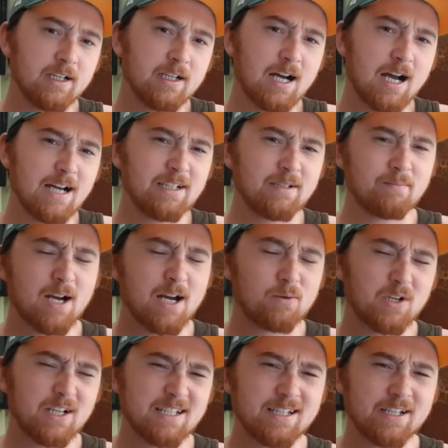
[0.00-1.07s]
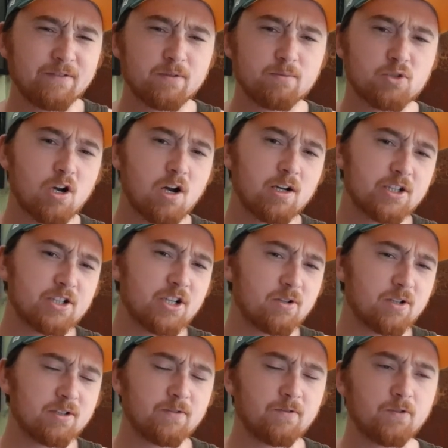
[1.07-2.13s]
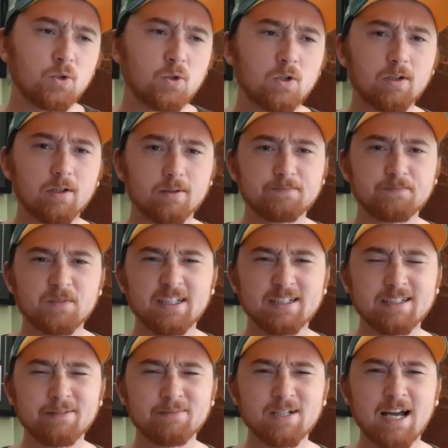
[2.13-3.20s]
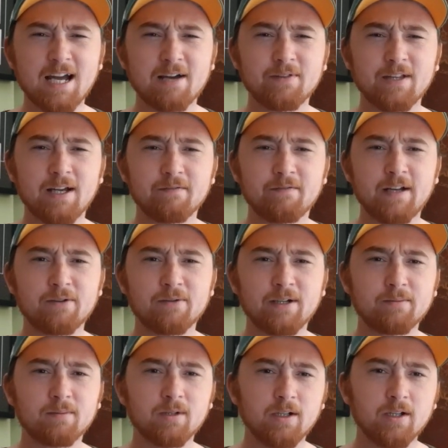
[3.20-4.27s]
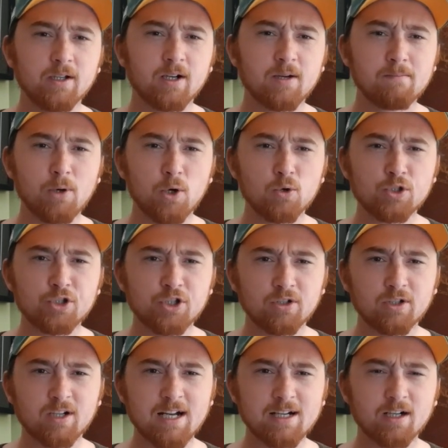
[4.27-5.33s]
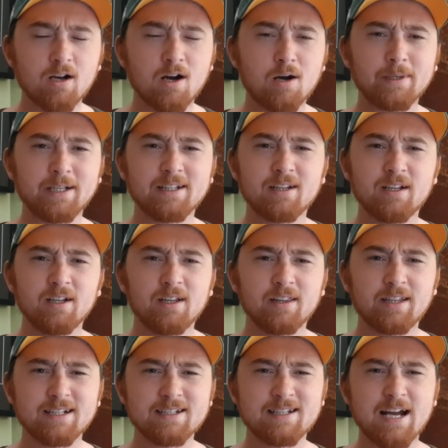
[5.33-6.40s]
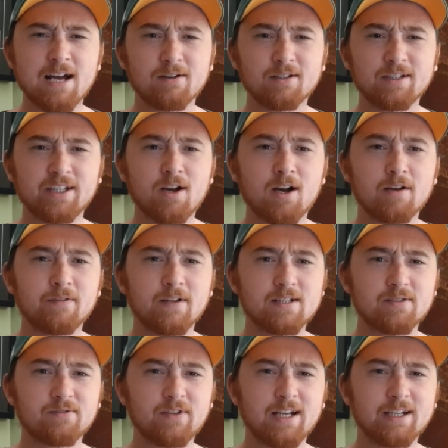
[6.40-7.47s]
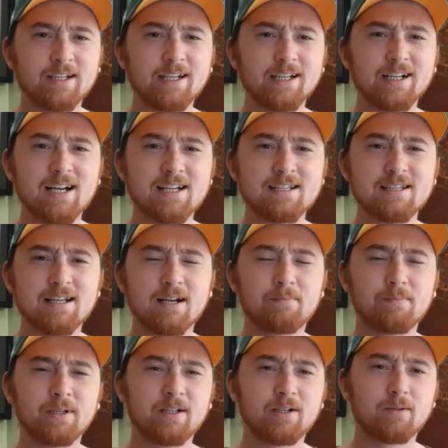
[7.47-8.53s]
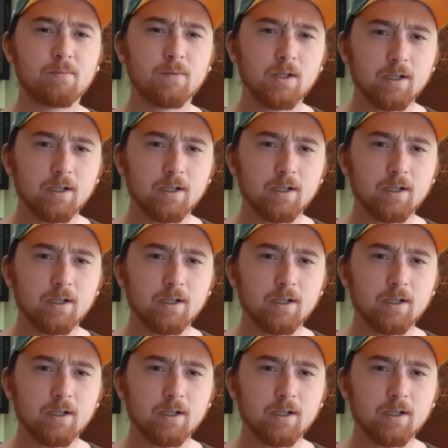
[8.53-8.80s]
I didn't mind what I seen from Dragic out on the floor. He seemed to have that veteran composure, kind of calming things down on the offensive end, getting guys set up in their